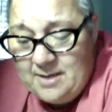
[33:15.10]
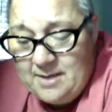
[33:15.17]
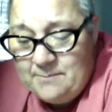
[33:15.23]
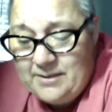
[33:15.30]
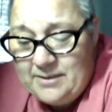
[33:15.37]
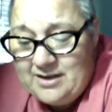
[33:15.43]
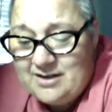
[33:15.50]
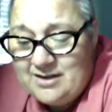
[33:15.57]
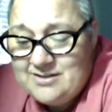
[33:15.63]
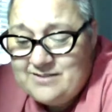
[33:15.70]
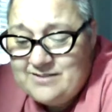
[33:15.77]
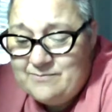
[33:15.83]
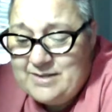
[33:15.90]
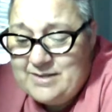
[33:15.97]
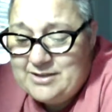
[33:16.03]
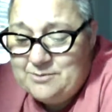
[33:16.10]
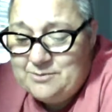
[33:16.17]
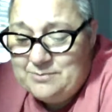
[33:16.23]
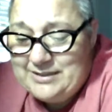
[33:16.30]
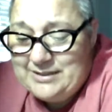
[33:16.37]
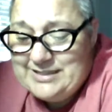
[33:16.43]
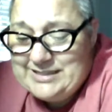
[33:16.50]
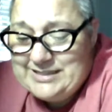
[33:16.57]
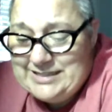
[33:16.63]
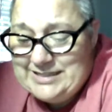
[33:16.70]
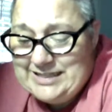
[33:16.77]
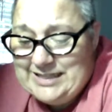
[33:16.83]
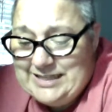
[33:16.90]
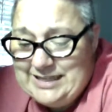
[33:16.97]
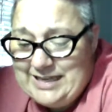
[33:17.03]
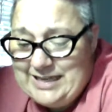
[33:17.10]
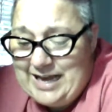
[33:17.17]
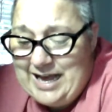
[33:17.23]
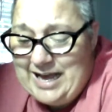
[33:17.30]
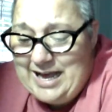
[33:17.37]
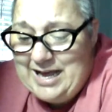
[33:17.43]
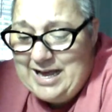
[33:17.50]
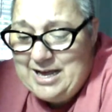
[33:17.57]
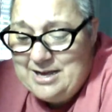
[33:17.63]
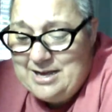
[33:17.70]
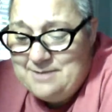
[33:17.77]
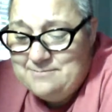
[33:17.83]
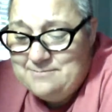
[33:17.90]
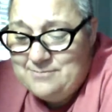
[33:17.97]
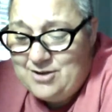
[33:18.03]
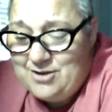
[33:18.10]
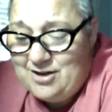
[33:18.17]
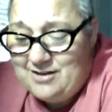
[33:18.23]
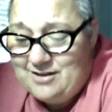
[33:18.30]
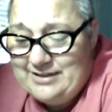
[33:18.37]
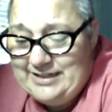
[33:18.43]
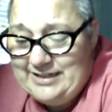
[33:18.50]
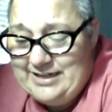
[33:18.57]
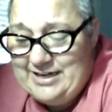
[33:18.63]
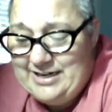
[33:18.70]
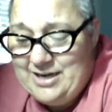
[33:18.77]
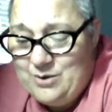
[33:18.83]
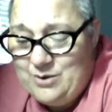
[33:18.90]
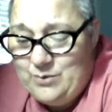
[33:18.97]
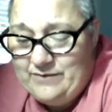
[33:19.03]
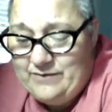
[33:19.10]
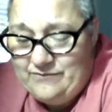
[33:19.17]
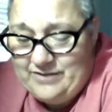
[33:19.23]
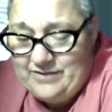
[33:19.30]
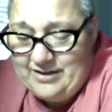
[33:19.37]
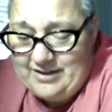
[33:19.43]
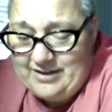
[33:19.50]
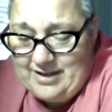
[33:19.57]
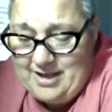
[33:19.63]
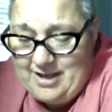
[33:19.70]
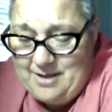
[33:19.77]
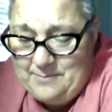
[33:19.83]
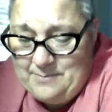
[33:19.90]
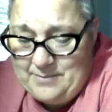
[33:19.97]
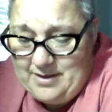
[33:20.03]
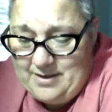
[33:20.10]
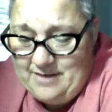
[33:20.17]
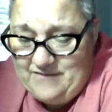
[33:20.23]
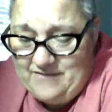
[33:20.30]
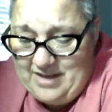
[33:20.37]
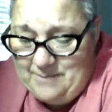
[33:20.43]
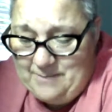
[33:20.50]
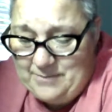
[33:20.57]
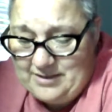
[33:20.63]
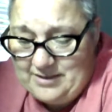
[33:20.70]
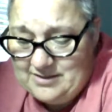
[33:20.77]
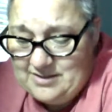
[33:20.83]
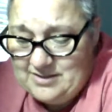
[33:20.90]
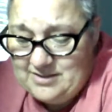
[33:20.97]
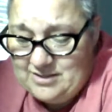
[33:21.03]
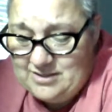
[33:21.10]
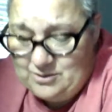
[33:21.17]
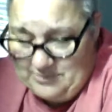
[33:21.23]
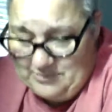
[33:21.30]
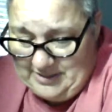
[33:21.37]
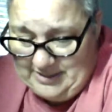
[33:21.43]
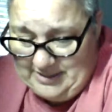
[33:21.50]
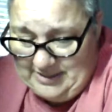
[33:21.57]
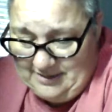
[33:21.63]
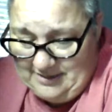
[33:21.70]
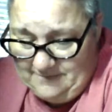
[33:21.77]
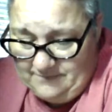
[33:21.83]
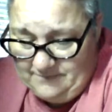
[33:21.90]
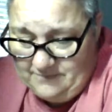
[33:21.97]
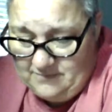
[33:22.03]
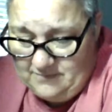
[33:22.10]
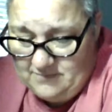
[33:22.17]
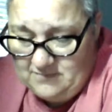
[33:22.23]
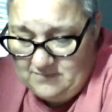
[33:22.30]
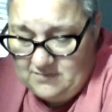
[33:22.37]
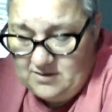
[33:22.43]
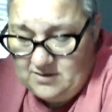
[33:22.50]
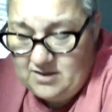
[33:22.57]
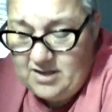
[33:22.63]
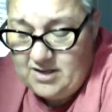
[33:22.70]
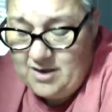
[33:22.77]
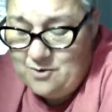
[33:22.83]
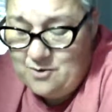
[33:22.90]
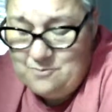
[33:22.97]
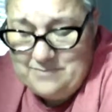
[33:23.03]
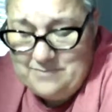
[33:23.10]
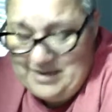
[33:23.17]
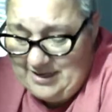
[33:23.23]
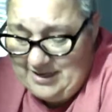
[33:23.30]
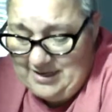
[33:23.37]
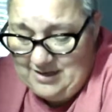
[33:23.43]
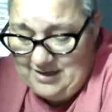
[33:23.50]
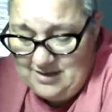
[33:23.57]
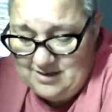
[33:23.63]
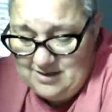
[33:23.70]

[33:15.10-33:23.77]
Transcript: Because of my duplicity, I'm caught in a no-win fuck up of epic stupidity. Go me.